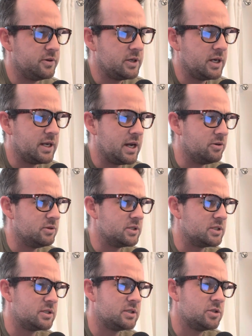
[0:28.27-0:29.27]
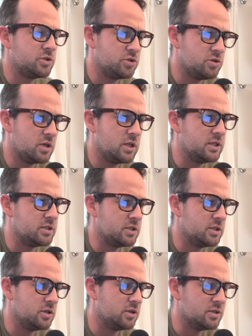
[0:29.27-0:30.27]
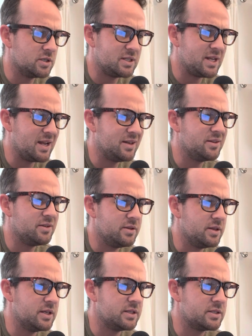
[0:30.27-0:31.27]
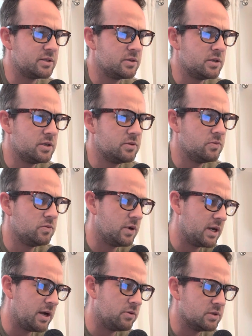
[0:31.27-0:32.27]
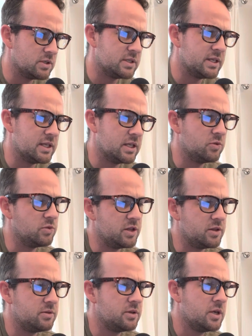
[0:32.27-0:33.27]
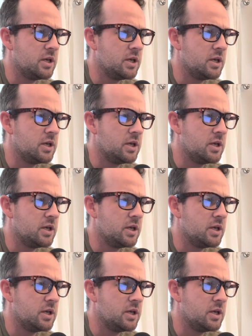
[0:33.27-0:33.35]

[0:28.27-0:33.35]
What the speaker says: and I was struggling to understand this when I was dealing with